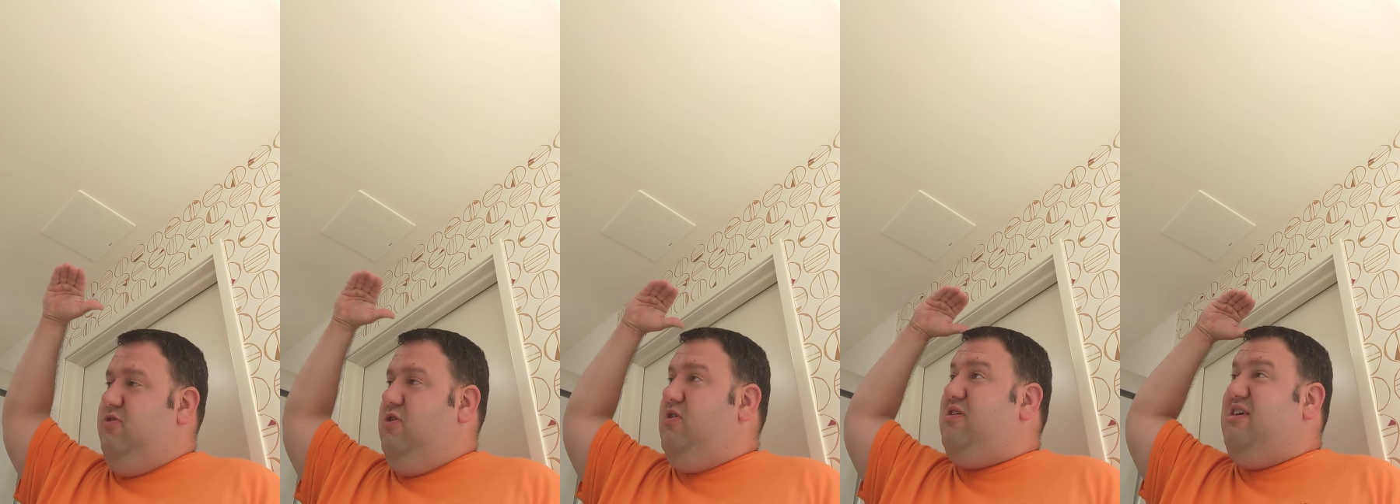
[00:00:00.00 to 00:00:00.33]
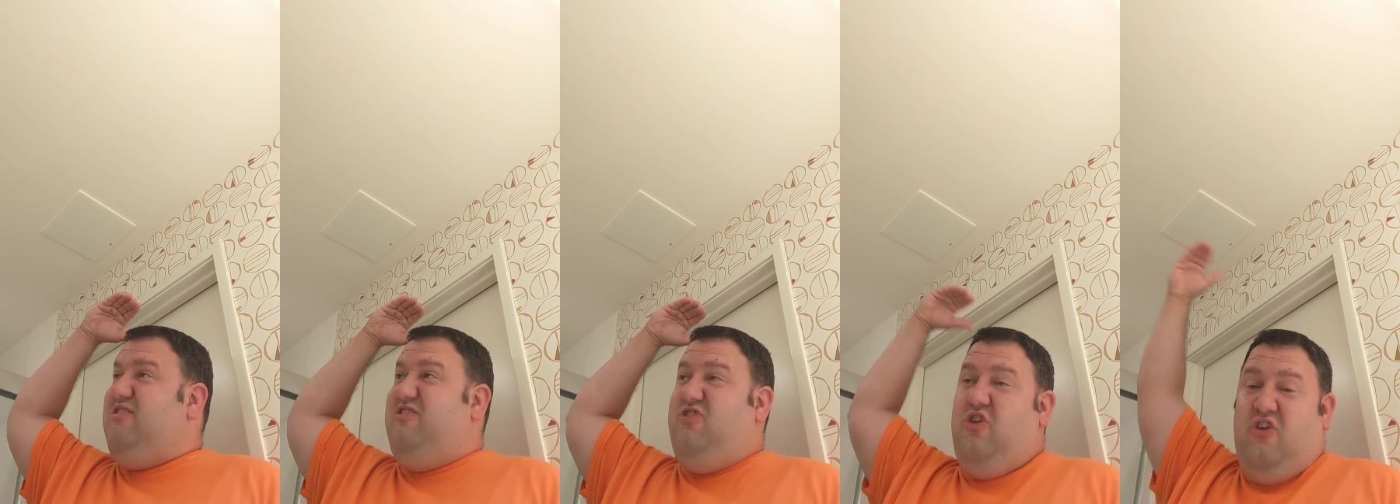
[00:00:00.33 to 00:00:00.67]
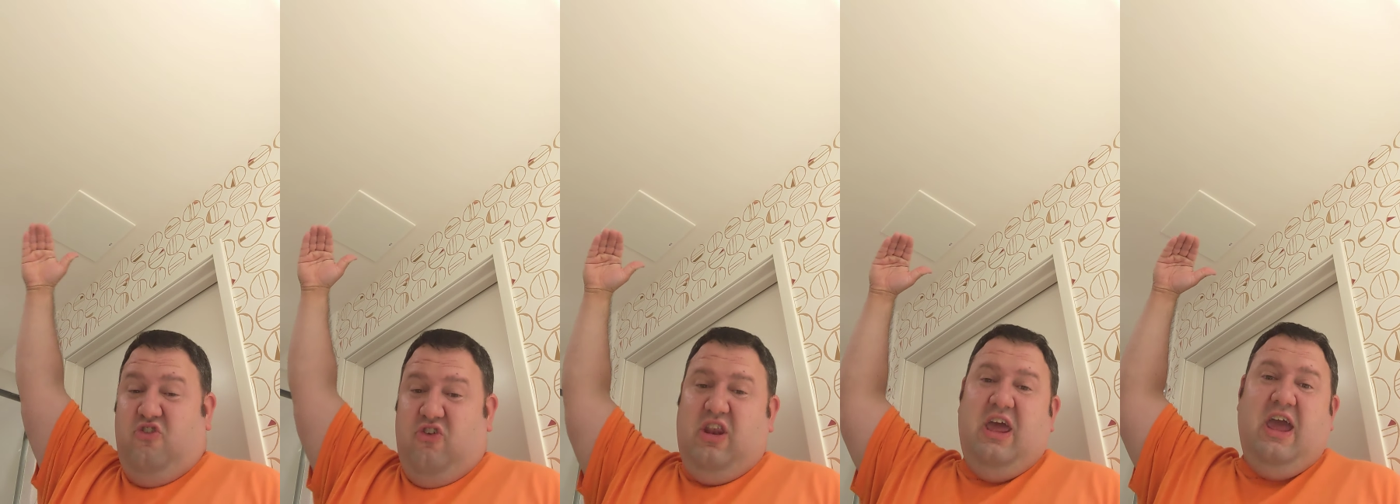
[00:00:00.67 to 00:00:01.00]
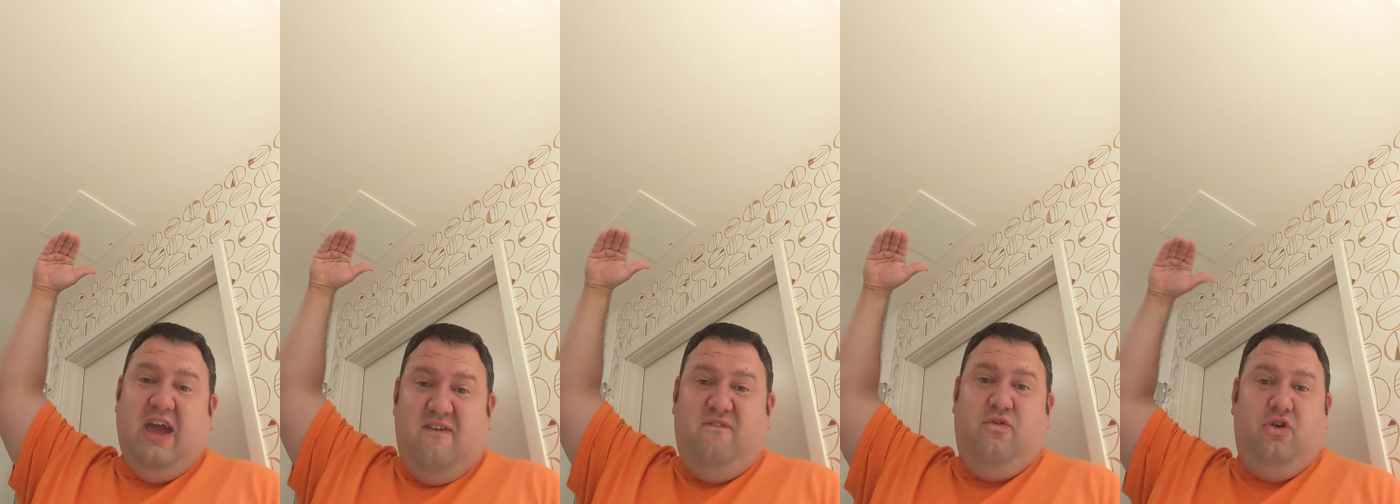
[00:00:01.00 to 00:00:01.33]
They're like
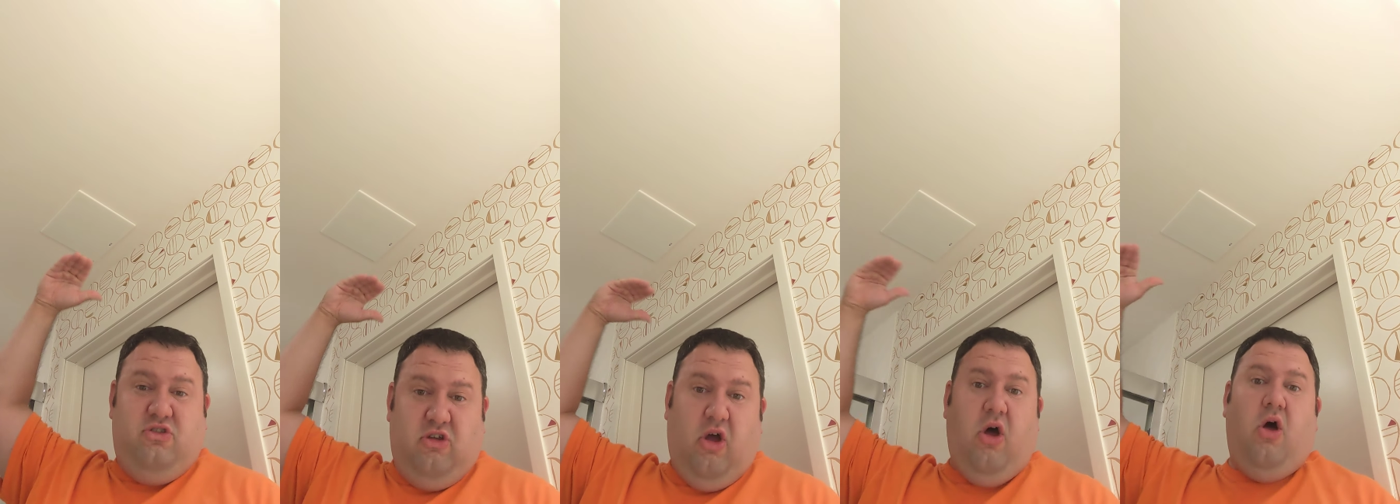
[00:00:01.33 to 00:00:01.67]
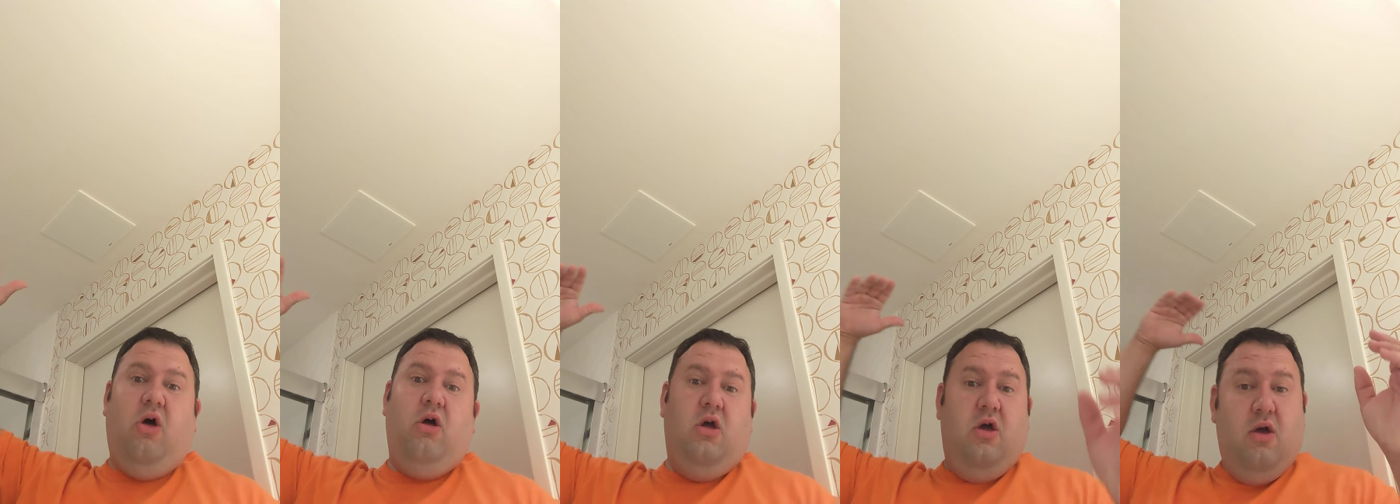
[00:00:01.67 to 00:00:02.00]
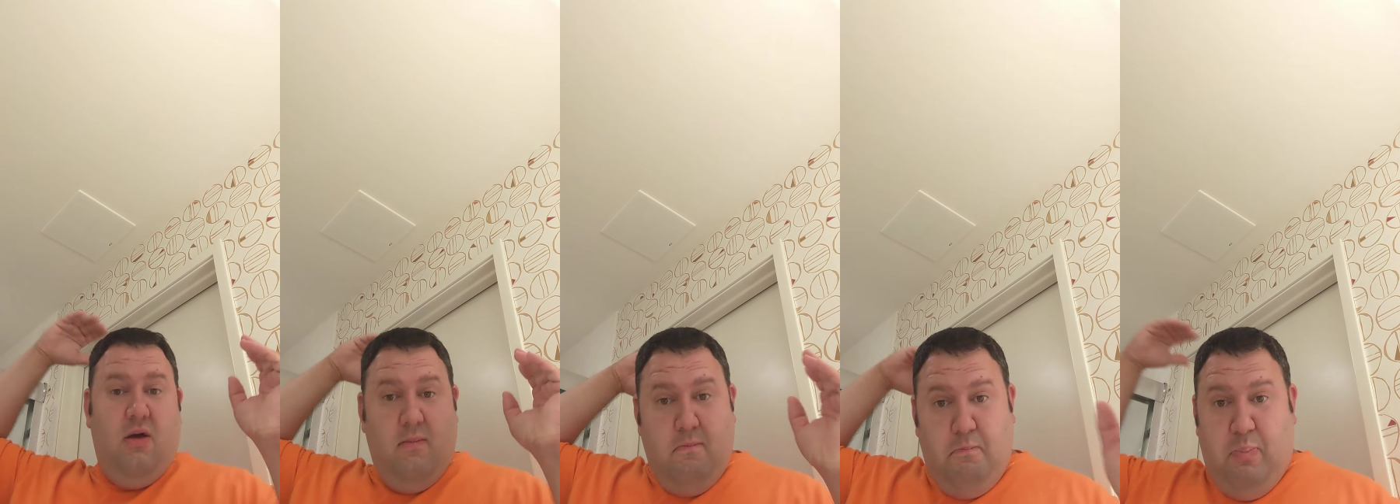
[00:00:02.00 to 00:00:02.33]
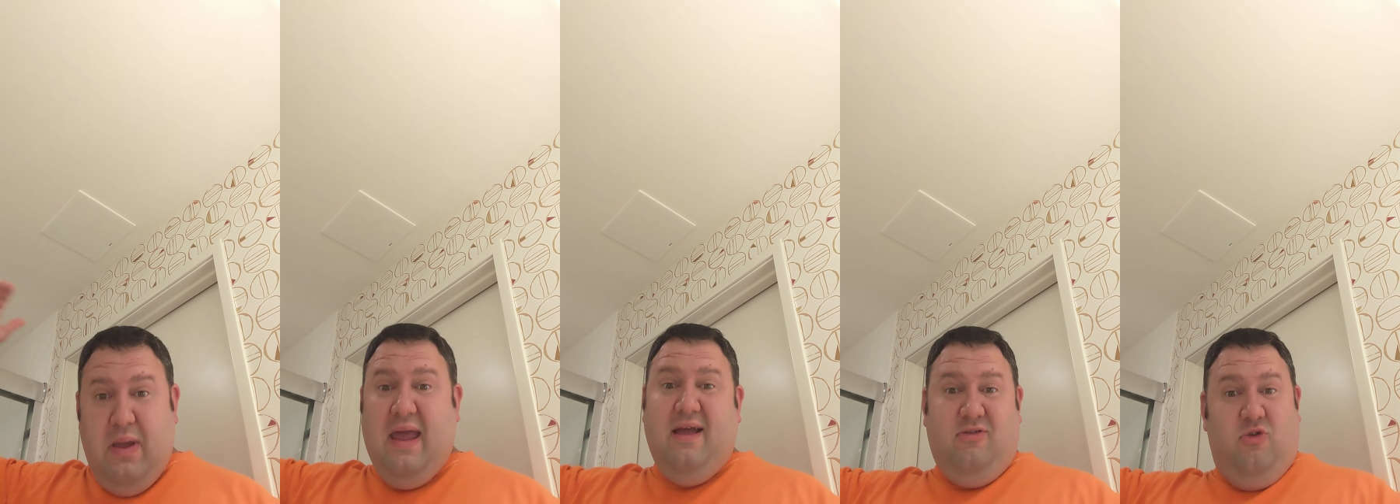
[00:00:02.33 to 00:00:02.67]
6.5 foot tall,
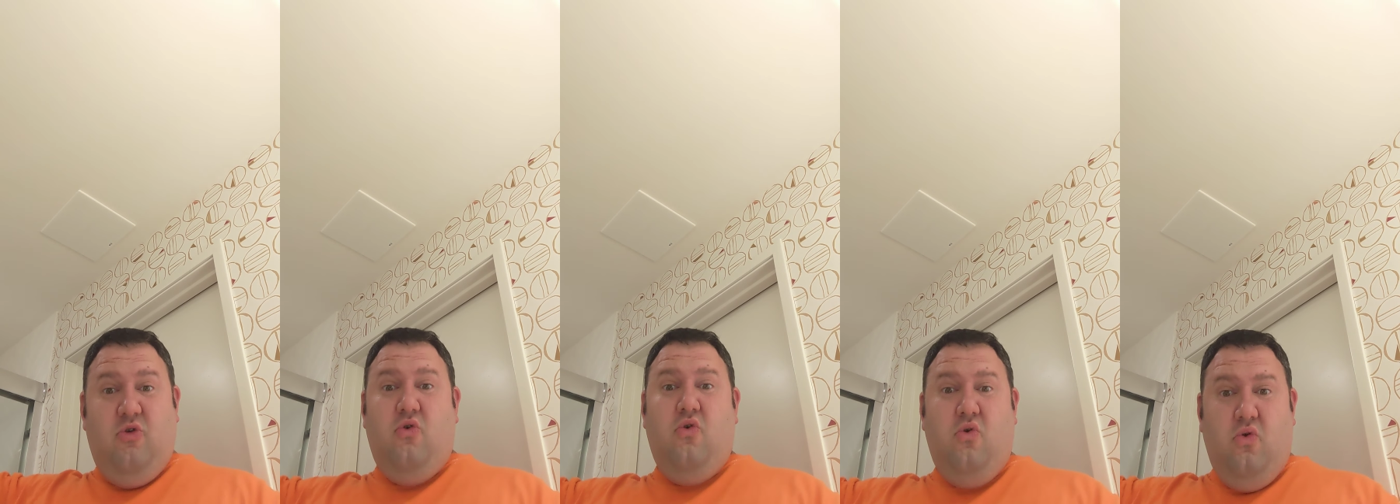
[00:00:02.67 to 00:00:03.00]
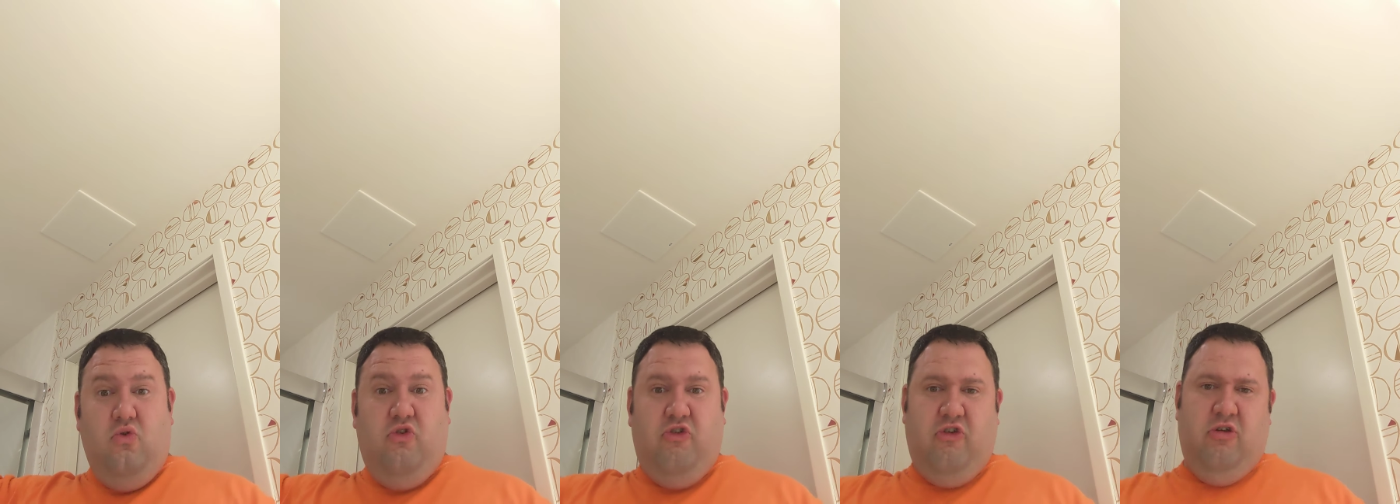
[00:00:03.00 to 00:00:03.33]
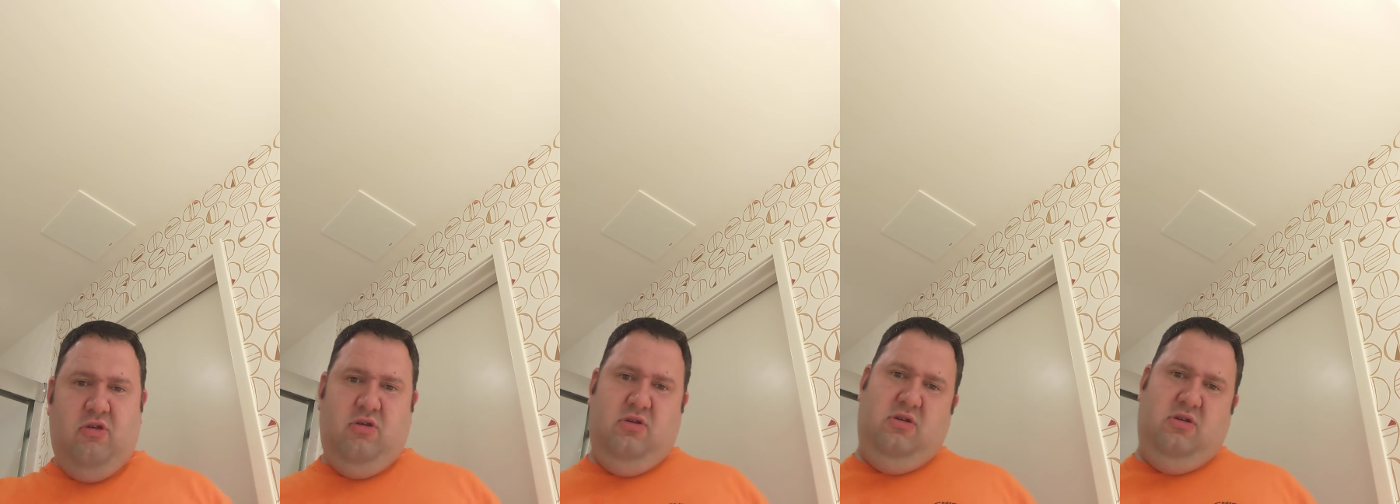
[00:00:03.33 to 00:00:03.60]
big dudes.